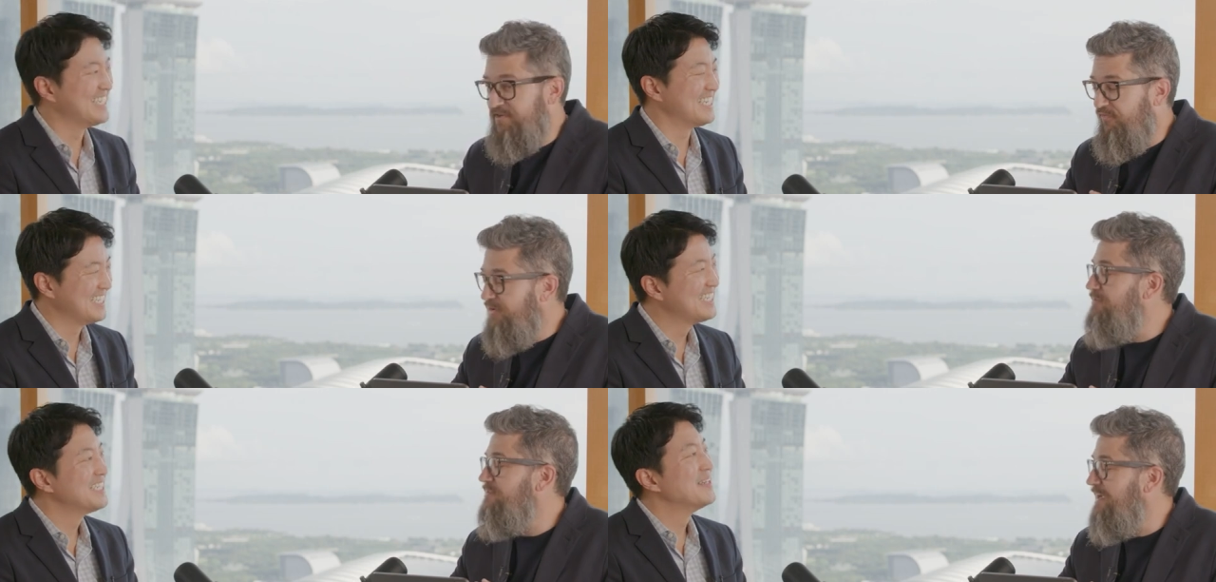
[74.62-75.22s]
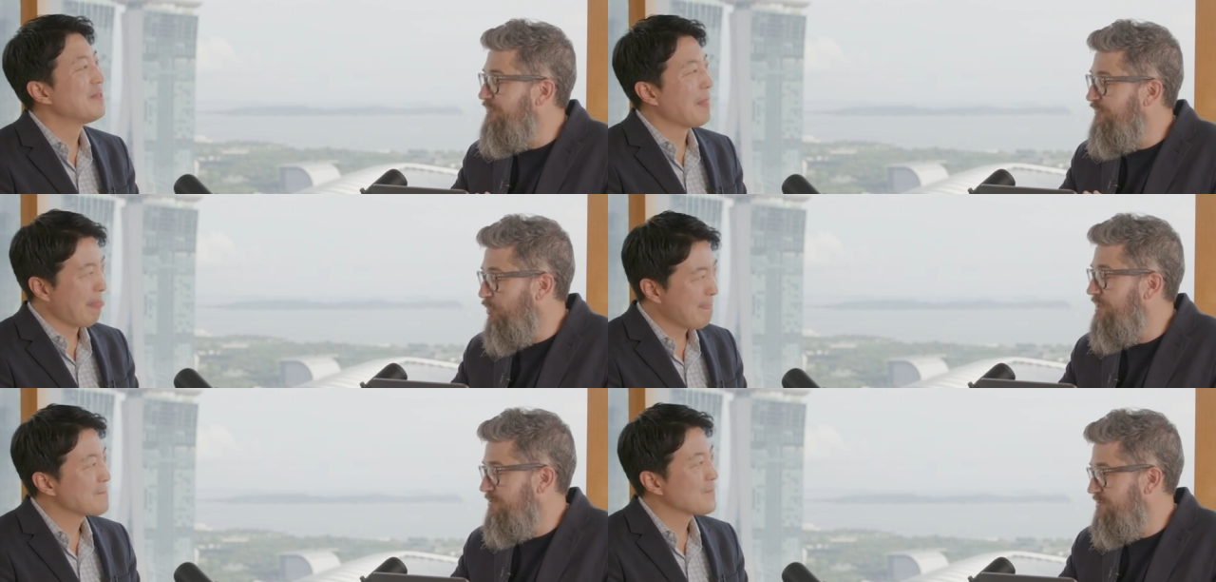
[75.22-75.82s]
Speaker 1: which feels like
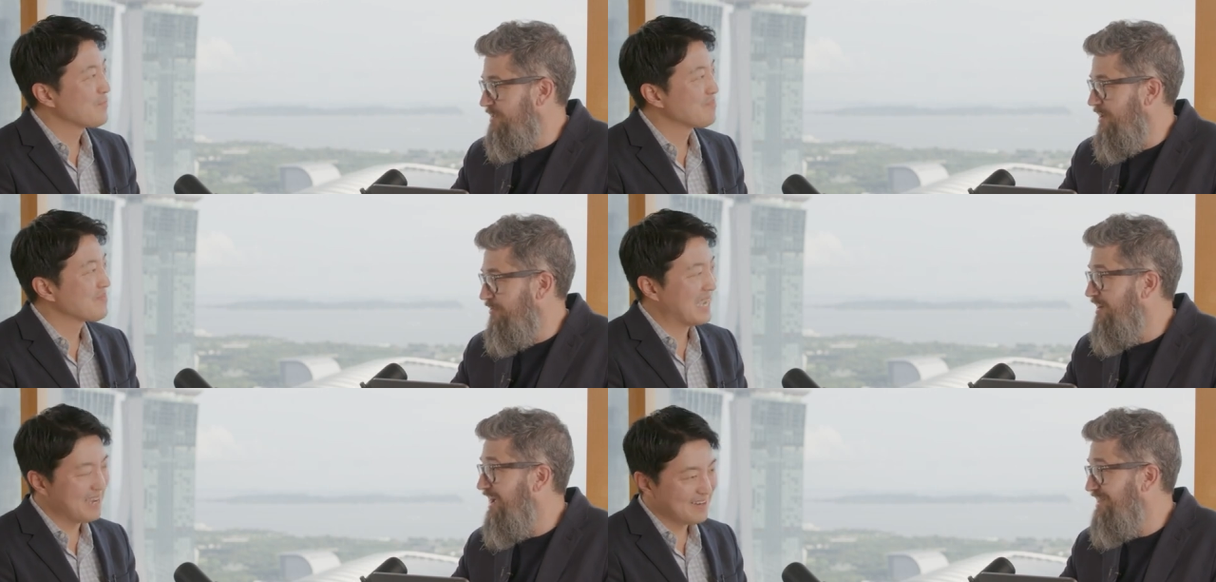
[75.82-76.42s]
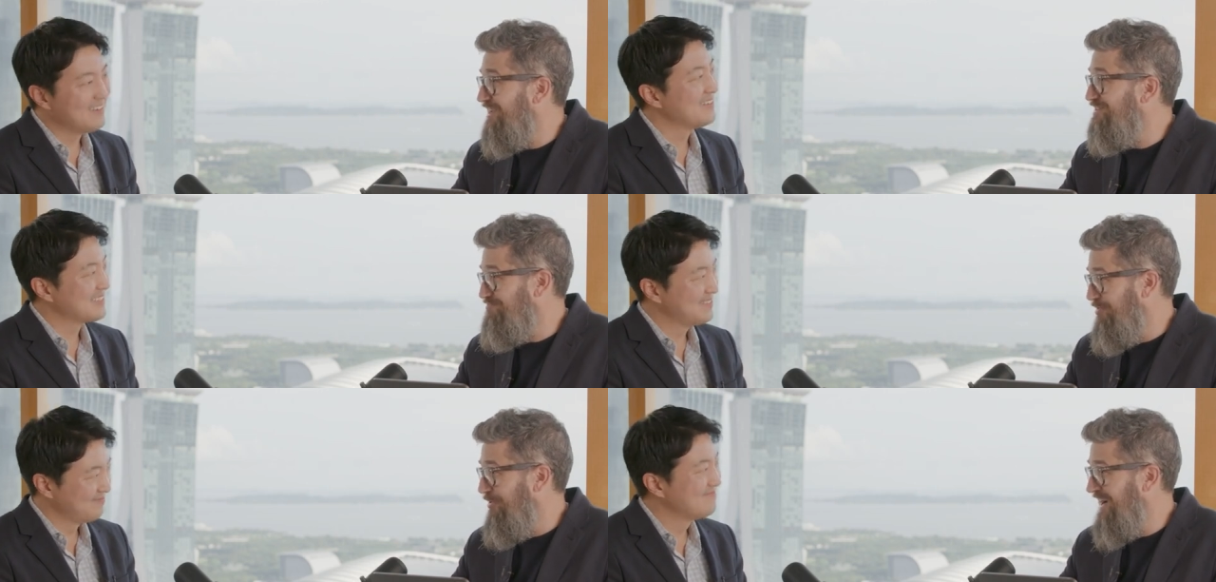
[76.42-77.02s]
four years ago I at know.
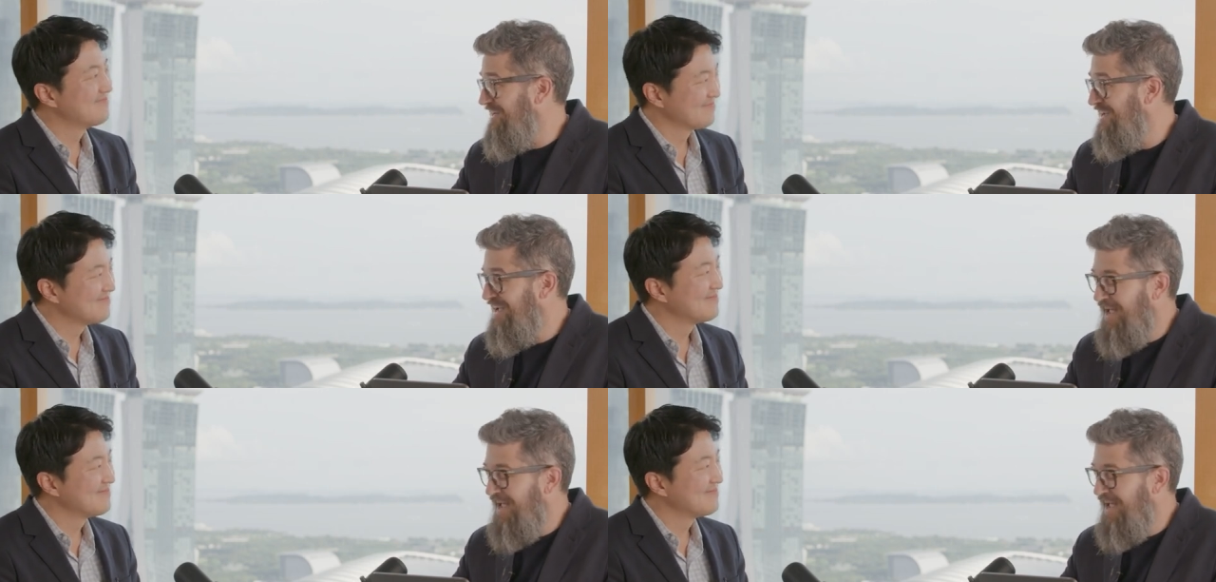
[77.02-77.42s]
this point.